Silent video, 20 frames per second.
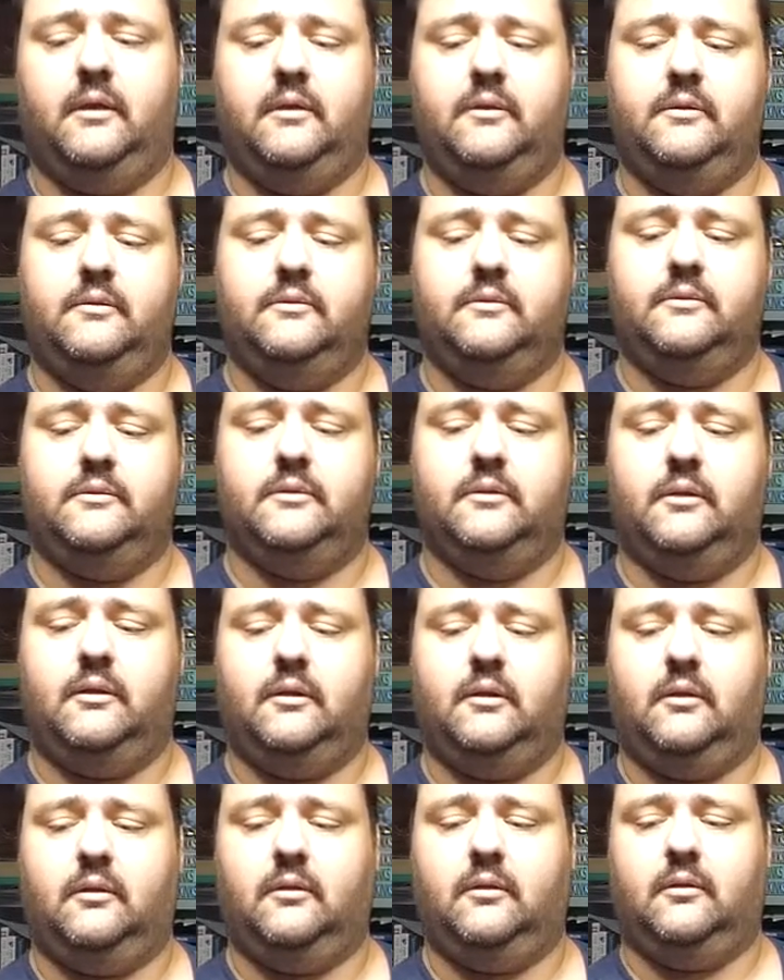It uses
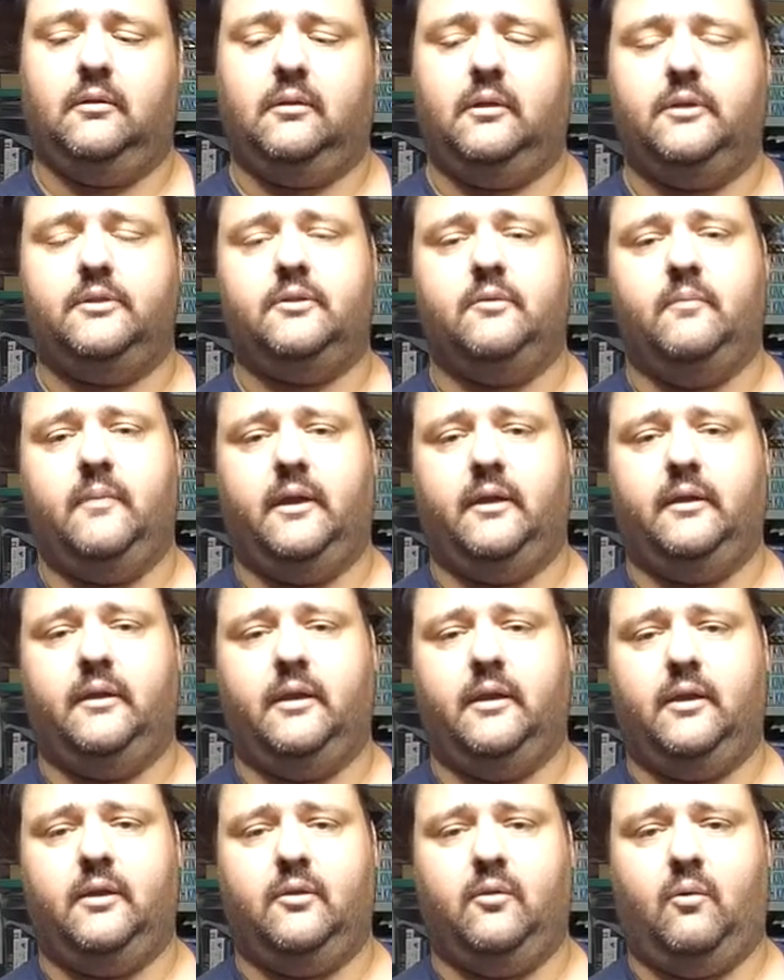an
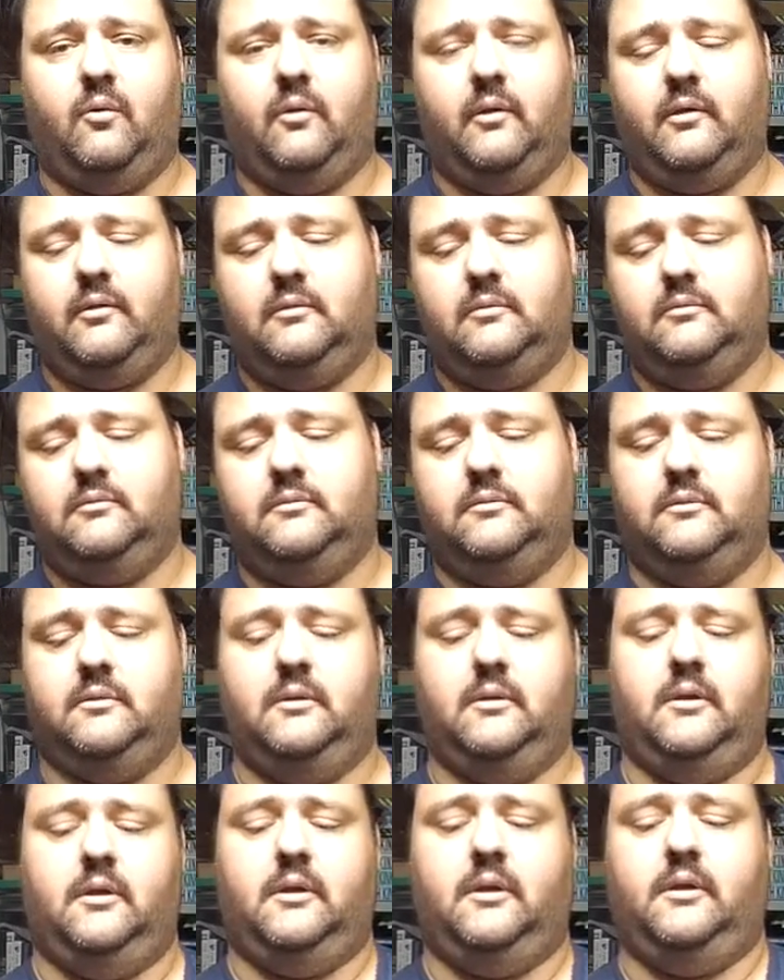electromagnetic coil
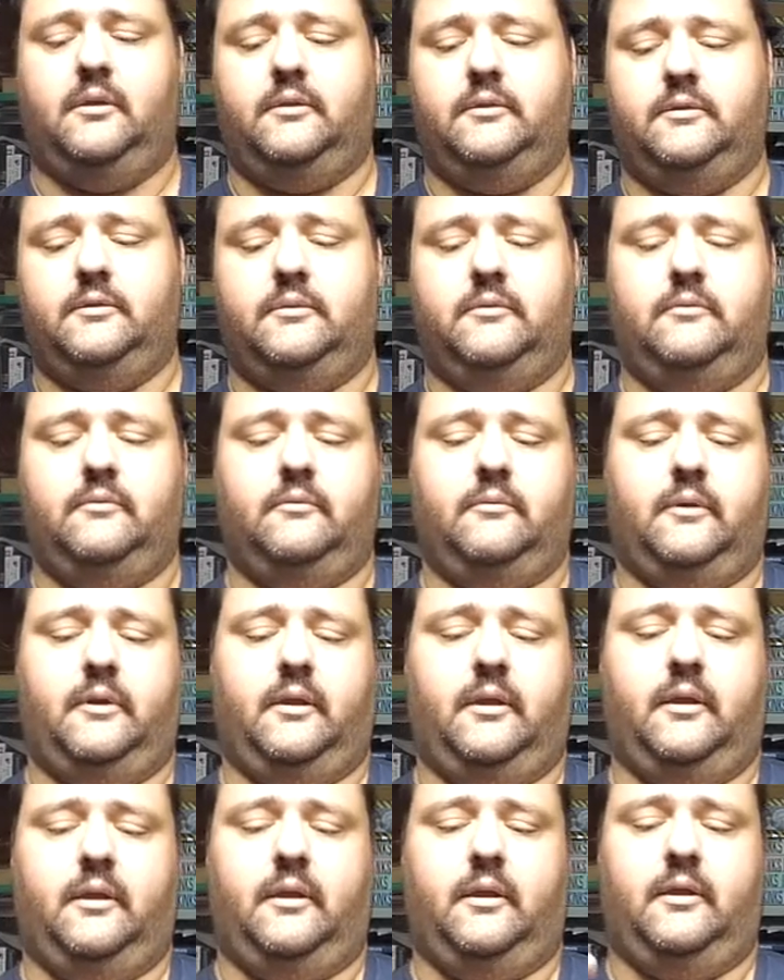to
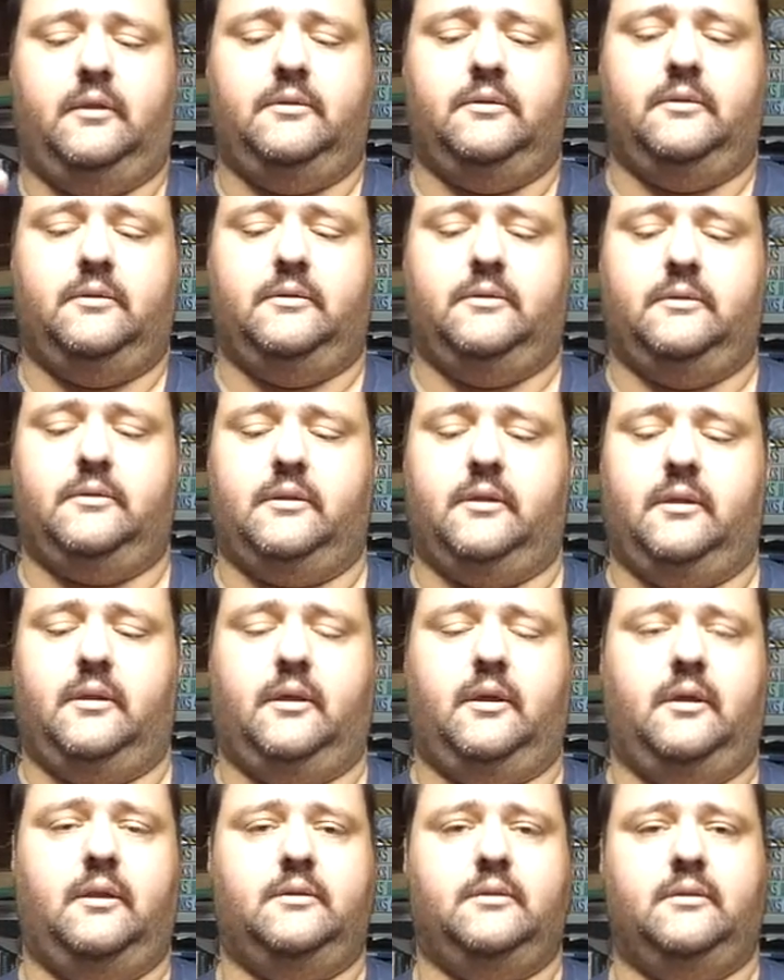engage and
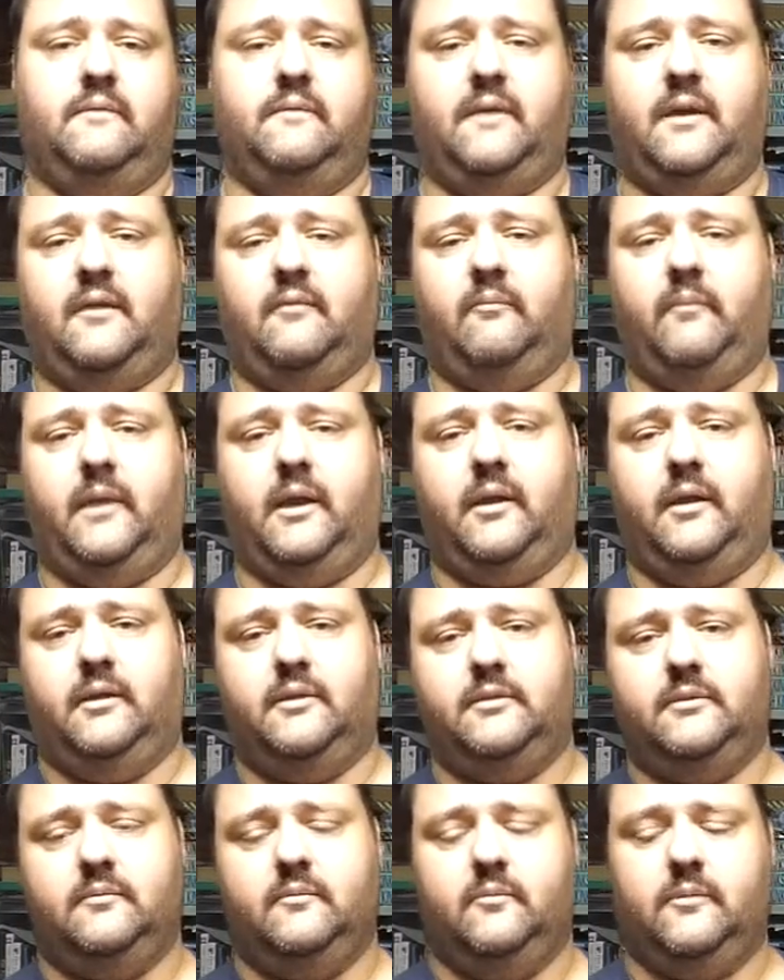disengage the valve
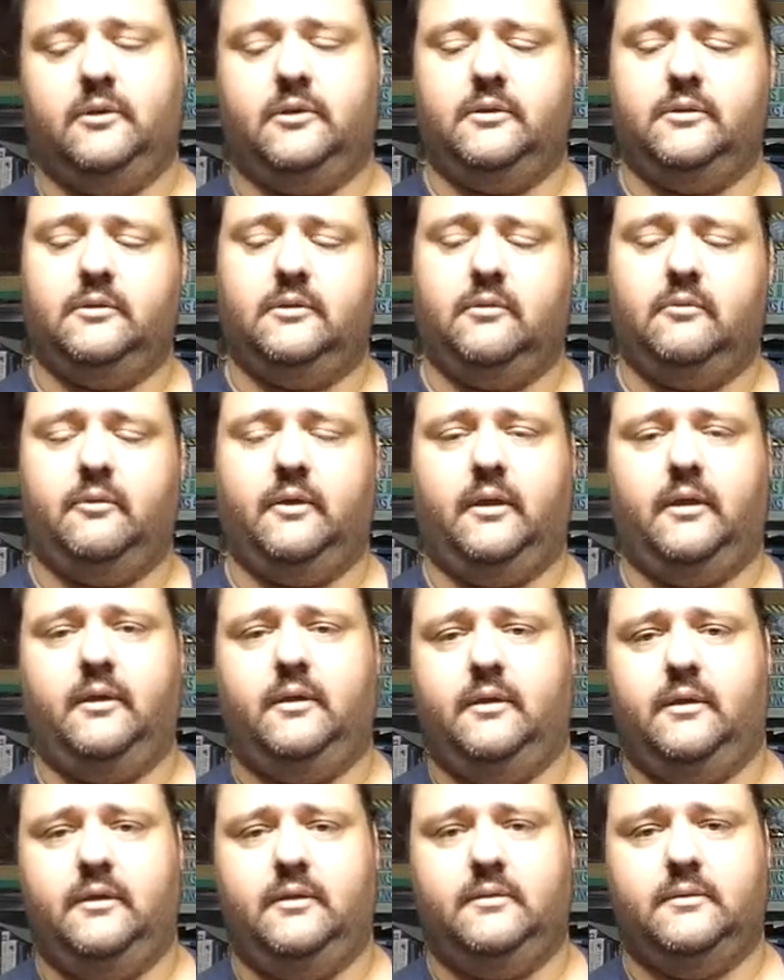mechanism, which is
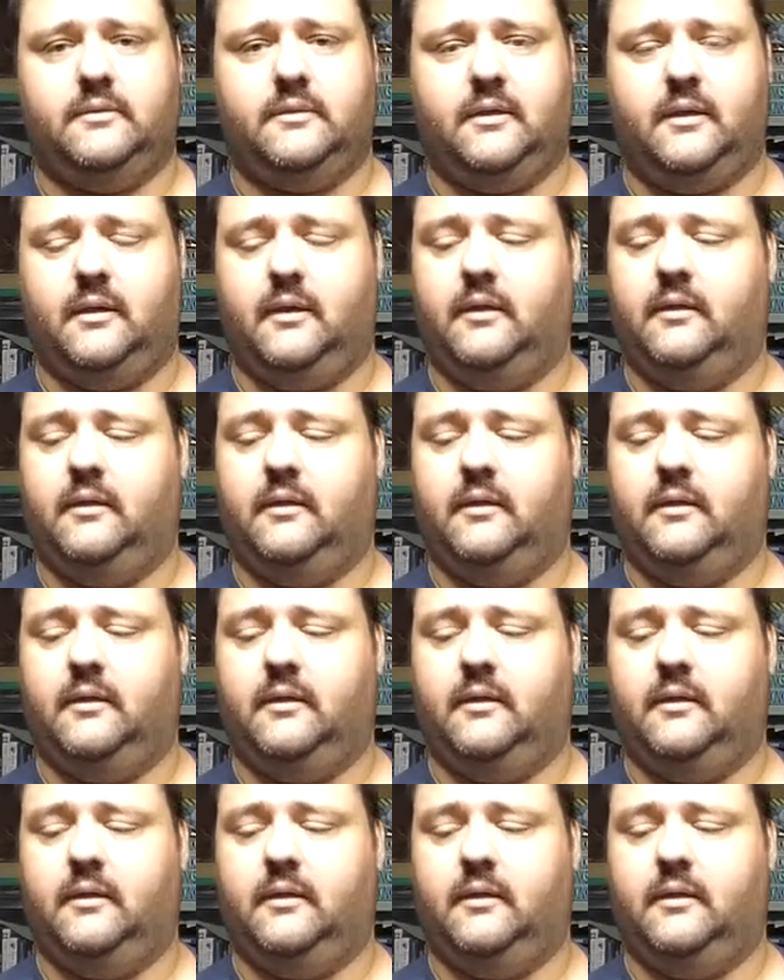located inside.